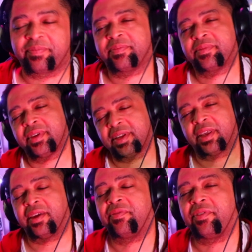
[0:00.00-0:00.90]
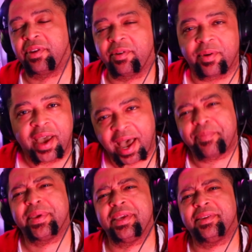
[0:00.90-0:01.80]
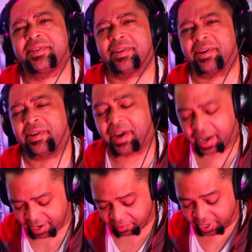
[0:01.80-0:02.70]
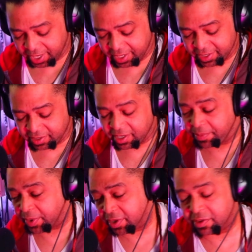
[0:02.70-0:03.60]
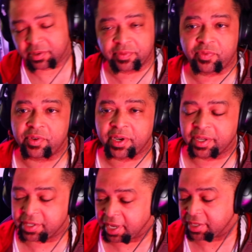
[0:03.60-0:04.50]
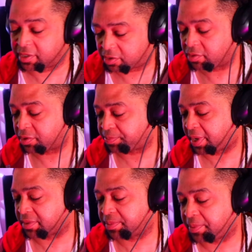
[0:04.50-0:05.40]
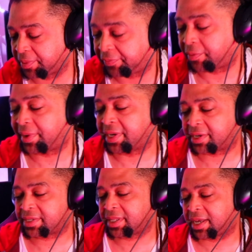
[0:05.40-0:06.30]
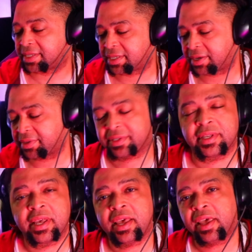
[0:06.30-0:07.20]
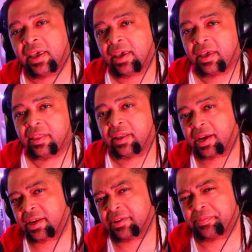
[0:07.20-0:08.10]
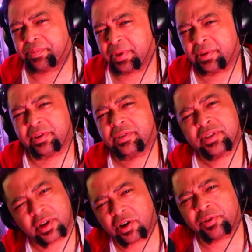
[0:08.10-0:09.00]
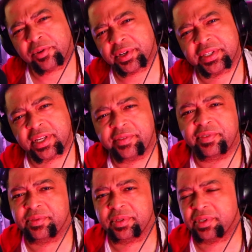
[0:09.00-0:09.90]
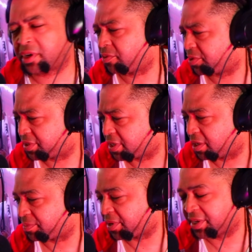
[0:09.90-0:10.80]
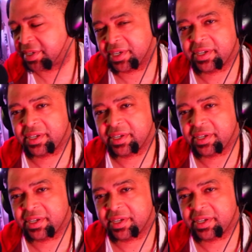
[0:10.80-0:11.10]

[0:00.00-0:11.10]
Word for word: Sunday for you. Happy Easter. Uh, we're going to get this up on YouTube for you guys as soon as possible before my next class starts. Then I got a bit of Star Wars stuff. It was a Star Wars celebration.